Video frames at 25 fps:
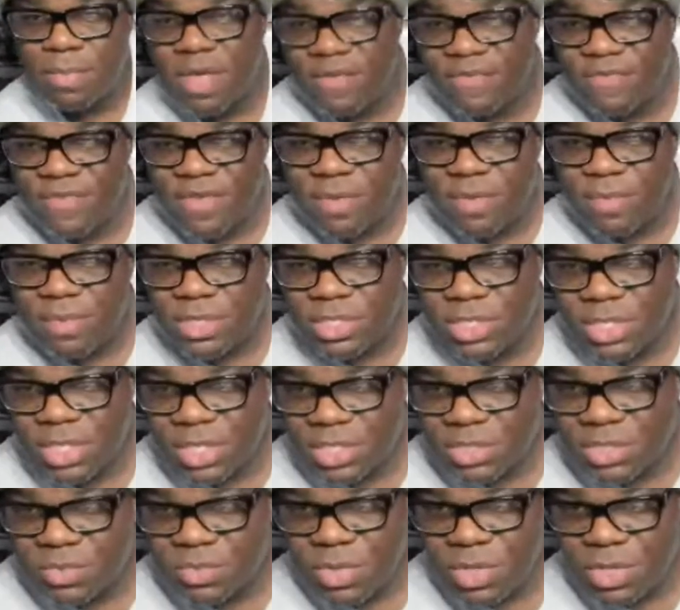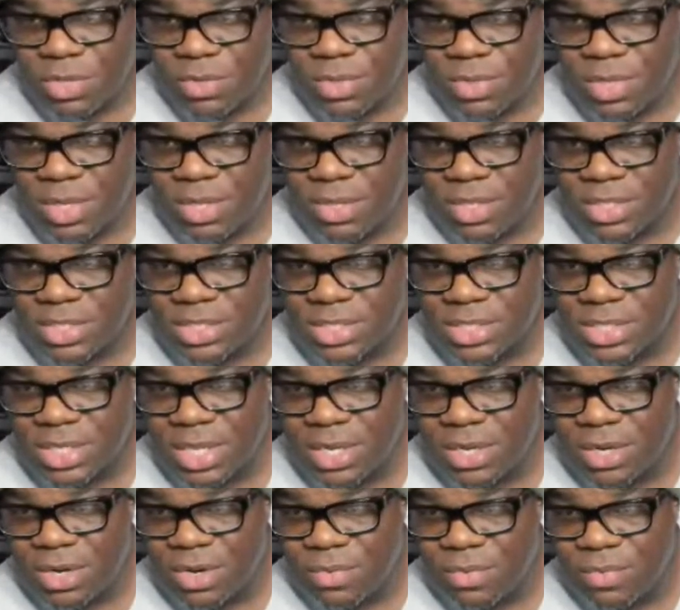my favorite shit is when you did the
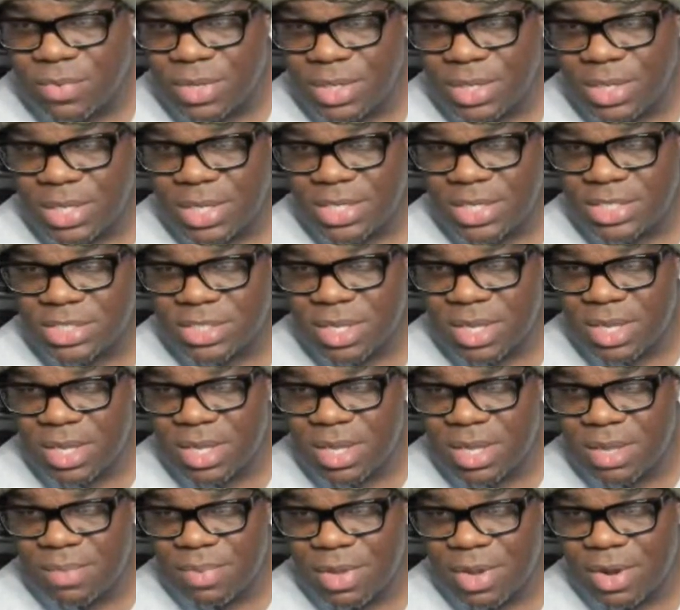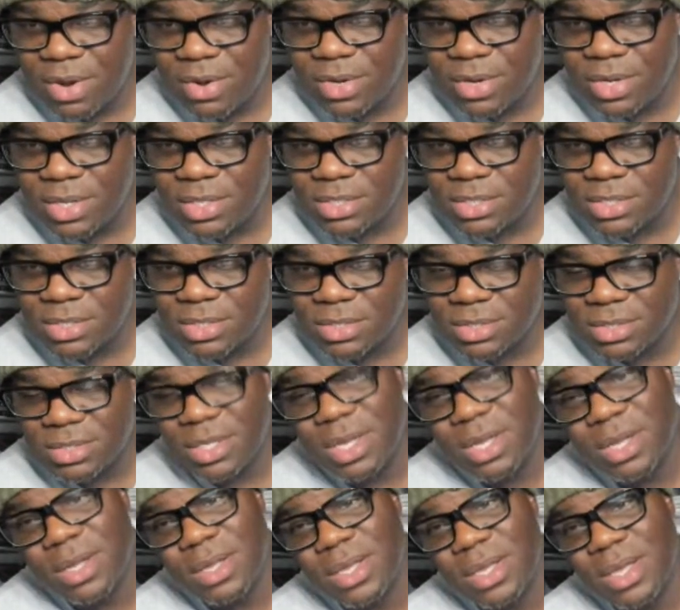sneaker release uh parodies.
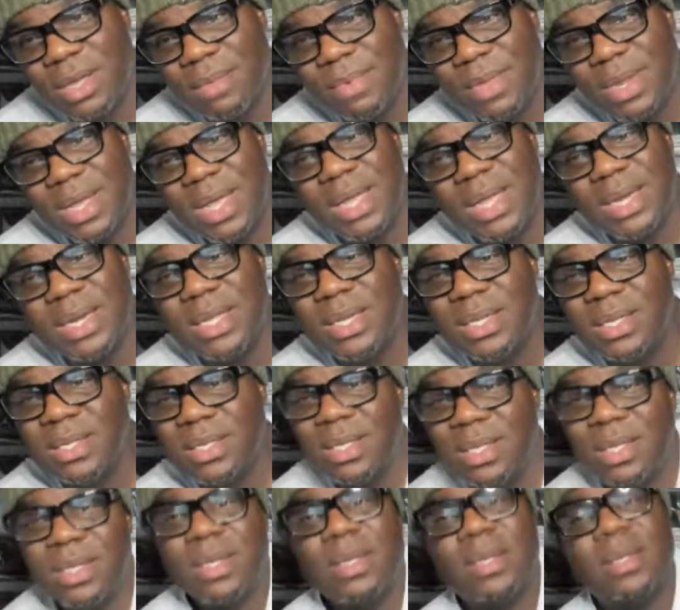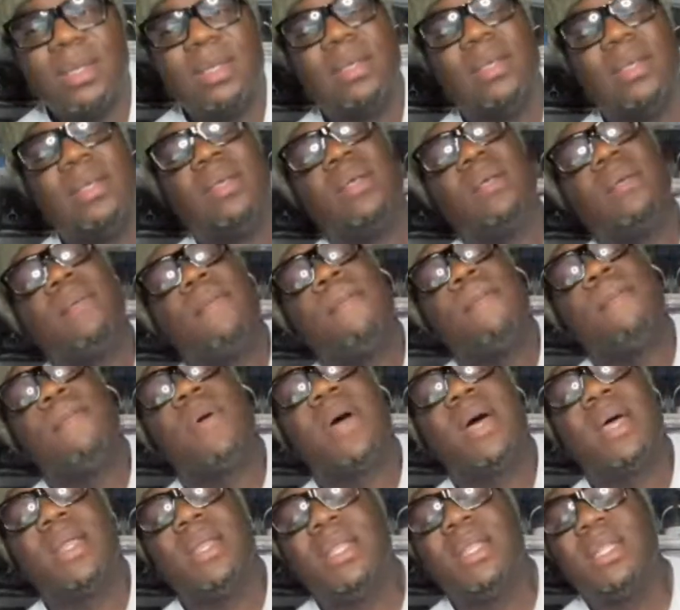Oh yeah, man. I need to
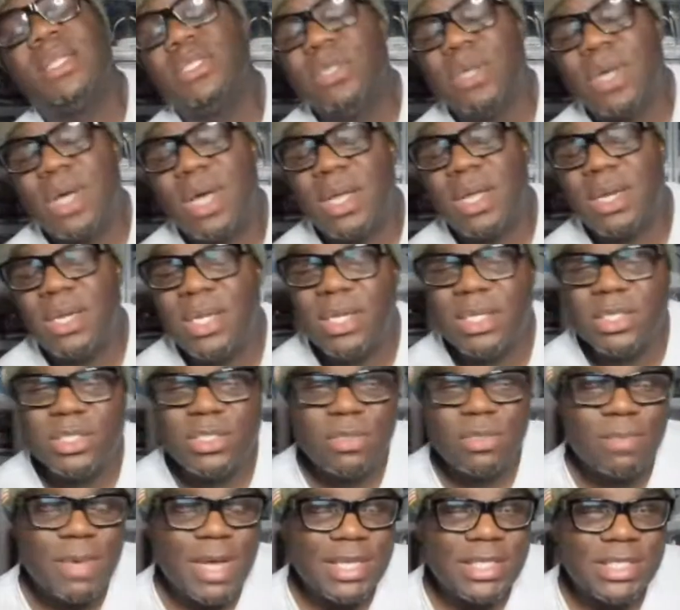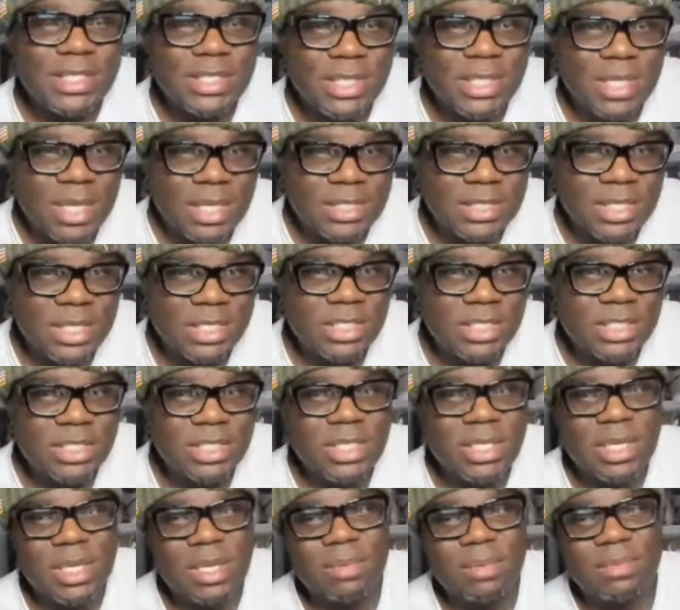but I need to do I need to do my skits. I just
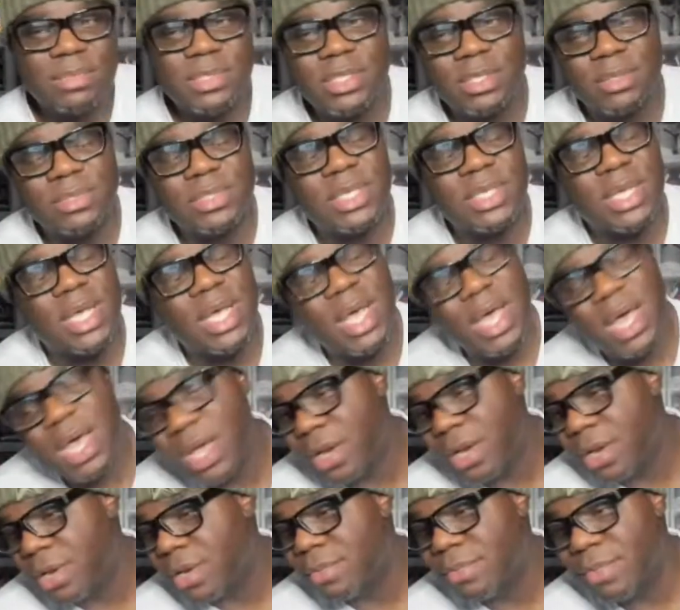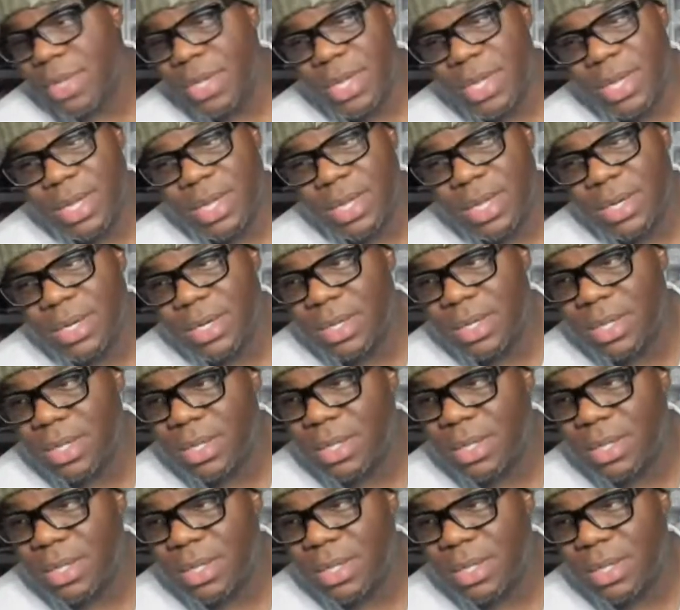get I'm so tired, man.